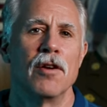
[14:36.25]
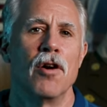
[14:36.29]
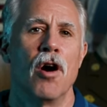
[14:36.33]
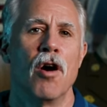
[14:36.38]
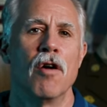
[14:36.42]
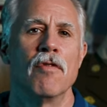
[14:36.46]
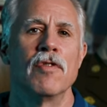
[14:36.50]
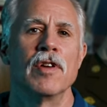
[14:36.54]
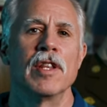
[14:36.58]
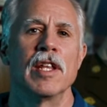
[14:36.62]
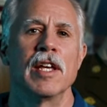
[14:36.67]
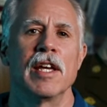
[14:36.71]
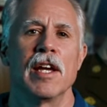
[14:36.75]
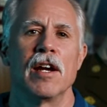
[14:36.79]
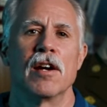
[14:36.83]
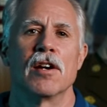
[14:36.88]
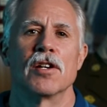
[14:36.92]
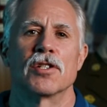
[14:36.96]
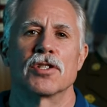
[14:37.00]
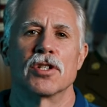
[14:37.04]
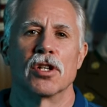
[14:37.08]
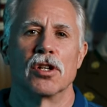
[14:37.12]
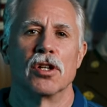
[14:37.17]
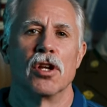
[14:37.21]
over the
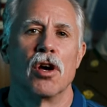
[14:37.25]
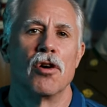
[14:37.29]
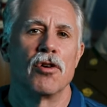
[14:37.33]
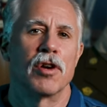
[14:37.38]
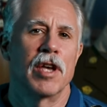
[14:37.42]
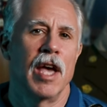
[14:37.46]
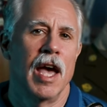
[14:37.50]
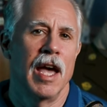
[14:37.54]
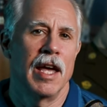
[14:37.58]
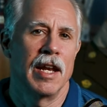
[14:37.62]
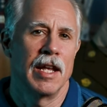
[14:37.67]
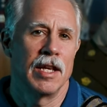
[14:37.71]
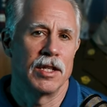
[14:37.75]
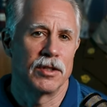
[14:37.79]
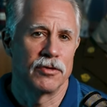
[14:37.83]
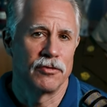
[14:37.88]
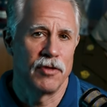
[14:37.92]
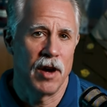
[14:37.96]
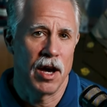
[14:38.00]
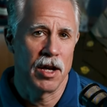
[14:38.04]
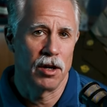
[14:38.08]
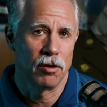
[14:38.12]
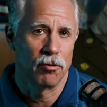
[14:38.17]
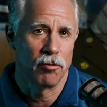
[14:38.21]
years to locate his
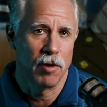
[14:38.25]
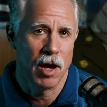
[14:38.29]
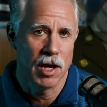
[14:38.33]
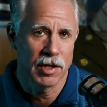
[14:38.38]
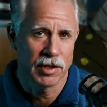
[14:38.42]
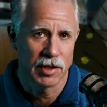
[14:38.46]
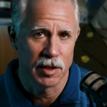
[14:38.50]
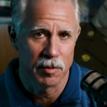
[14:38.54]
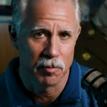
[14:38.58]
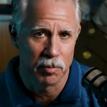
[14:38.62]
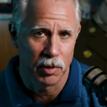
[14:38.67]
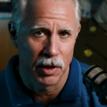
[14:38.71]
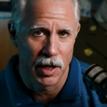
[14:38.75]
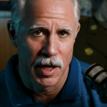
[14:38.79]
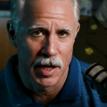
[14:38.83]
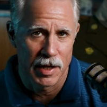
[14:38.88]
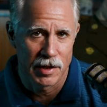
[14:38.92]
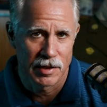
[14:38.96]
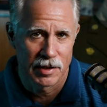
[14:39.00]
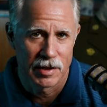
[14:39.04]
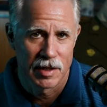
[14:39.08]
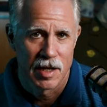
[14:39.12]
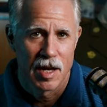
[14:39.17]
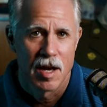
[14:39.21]
final resting
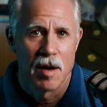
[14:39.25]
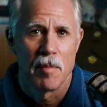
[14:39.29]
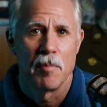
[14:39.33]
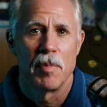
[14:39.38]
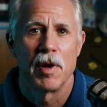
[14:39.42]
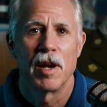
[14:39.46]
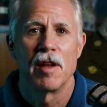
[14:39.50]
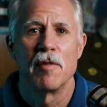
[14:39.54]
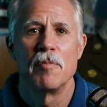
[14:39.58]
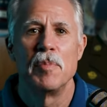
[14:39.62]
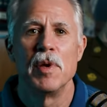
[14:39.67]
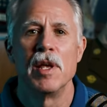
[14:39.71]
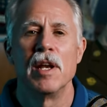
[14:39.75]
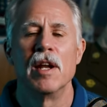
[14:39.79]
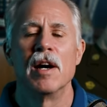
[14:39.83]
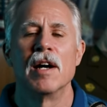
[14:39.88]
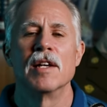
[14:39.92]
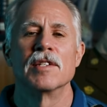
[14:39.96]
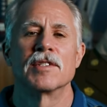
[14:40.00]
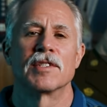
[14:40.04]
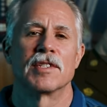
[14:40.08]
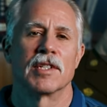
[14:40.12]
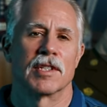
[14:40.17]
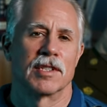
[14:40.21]
place, but have been
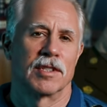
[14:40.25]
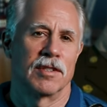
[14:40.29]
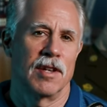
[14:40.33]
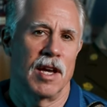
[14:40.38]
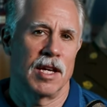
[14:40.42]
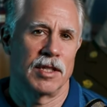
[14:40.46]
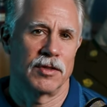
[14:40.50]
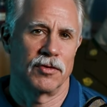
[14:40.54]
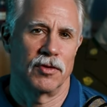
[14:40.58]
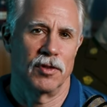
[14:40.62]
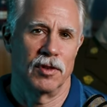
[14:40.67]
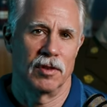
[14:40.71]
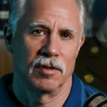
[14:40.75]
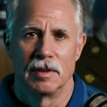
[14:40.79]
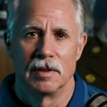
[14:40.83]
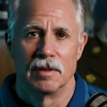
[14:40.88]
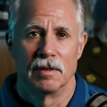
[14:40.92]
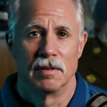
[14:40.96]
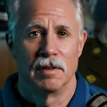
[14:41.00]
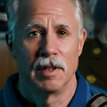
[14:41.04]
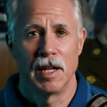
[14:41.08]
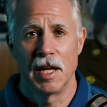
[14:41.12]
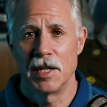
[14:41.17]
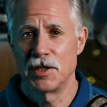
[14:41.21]
unsuccessful.
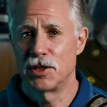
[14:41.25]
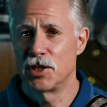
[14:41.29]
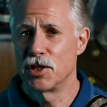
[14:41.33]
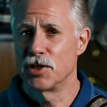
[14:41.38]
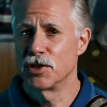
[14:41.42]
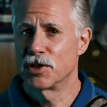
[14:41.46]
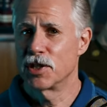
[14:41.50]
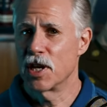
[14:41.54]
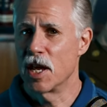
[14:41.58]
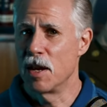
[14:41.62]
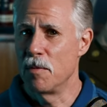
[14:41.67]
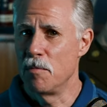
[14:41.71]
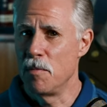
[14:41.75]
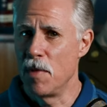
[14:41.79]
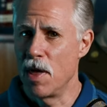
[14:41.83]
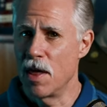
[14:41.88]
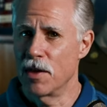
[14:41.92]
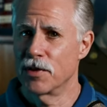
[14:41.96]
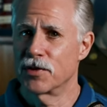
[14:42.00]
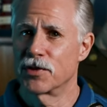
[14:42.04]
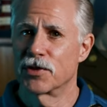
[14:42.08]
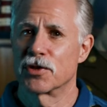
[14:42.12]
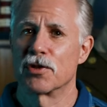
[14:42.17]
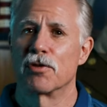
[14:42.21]
Legends and
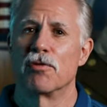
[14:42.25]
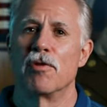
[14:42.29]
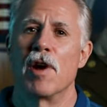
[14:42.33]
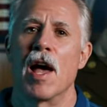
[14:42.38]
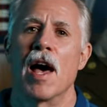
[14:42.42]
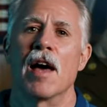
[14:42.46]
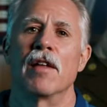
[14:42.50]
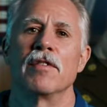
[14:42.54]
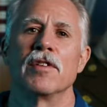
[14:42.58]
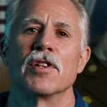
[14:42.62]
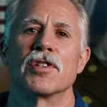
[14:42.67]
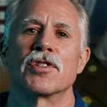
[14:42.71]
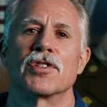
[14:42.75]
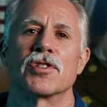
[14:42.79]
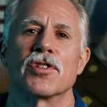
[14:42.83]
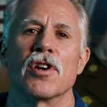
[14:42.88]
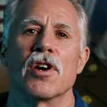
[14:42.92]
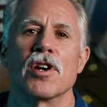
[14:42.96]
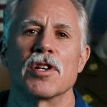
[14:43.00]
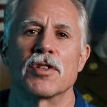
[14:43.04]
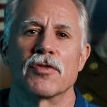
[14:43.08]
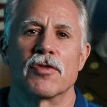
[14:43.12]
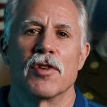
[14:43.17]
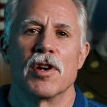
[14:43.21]
myths surround the
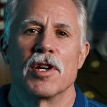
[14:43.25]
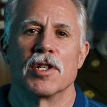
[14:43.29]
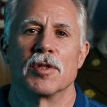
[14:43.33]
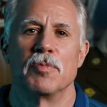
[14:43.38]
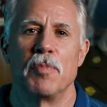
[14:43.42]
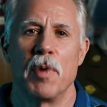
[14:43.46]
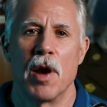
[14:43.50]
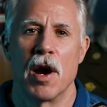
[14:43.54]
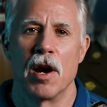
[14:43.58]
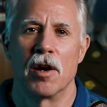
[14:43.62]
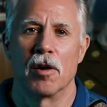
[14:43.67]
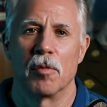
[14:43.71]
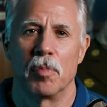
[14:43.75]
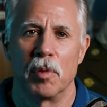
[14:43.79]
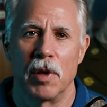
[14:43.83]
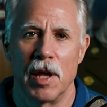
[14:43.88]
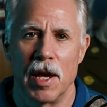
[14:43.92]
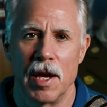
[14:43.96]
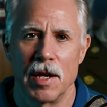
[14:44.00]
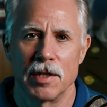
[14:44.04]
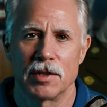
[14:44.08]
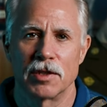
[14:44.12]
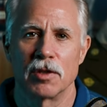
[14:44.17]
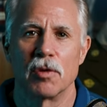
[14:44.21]
search for his burial
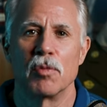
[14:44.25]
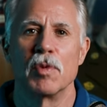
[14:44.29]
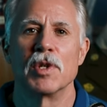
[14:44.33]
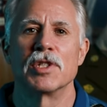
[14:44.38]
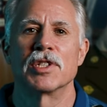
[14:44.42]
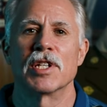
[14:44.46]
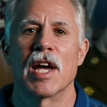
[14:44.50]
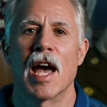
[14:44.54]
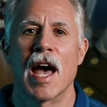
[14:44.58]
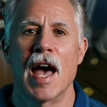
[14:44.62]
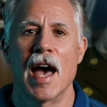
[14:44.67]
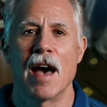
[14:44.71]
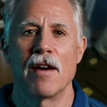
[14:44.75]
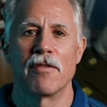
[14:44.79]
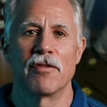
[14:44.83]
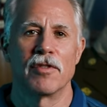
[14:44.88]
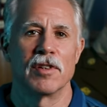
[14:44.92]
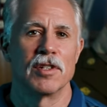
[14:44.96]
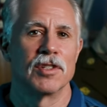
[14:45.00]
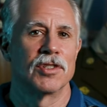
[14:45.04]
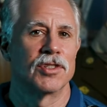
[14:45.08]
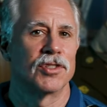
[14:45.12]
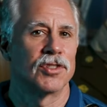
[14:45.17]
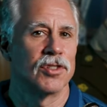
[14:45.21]
place, which have
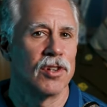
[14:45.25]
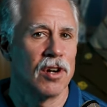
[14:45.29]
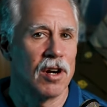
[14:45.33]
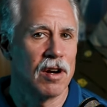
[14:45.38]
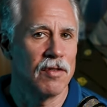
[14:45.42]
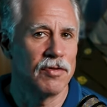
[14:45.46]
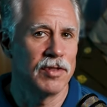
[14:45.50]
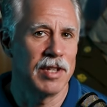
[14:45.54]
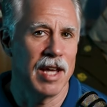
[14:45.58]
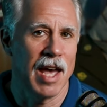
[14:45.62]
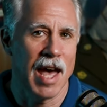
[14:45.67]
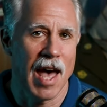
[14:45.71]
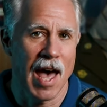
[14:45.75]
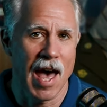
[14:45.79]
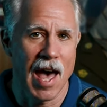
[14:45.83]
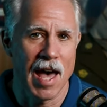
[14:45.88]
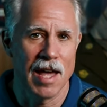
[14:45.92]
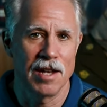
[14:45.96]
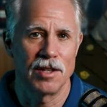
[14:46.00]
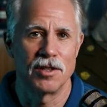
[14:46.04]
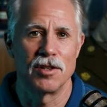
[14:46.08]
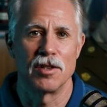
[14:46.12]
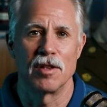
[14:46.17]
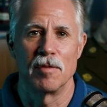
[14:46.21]
served to
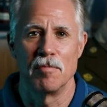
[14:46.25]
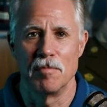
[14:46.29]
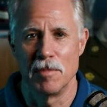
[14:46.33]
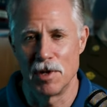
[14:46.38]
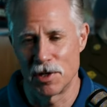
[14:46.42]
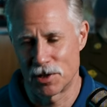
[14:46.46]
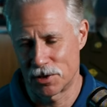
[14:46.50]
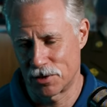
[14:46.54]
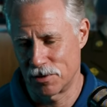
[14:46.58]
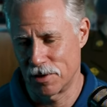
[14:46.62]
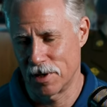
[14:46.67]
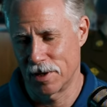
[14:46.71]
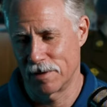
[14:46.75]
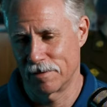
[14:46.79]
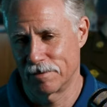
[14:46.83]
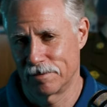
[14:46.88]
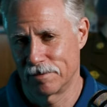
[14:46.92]
add to the mystery.